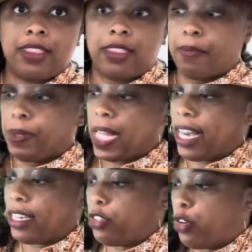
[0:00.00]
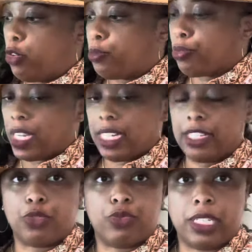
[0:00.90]
The black and gold print
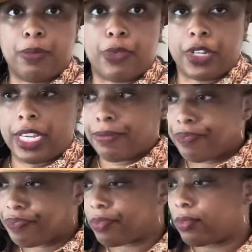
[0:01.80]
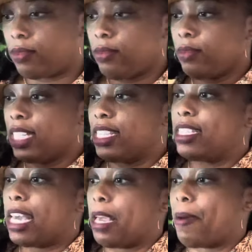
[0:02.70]
is really pretty. The
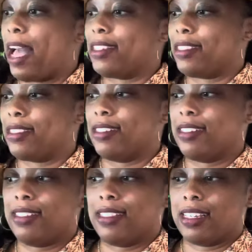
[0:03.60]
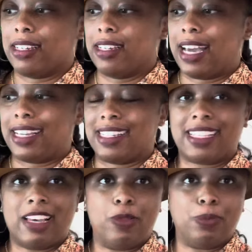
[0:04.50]
tape has the I guess
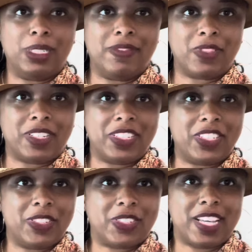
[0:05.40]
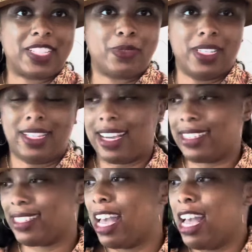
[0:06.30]
elm leaves on it too, so that's really
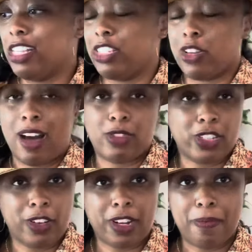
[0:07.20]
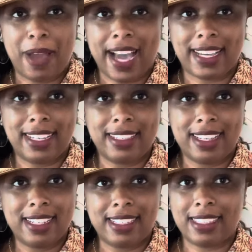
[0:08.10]
nice. So I'll start unpacking
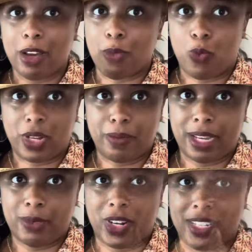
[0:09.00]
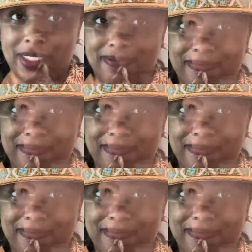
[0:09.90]
these one by one.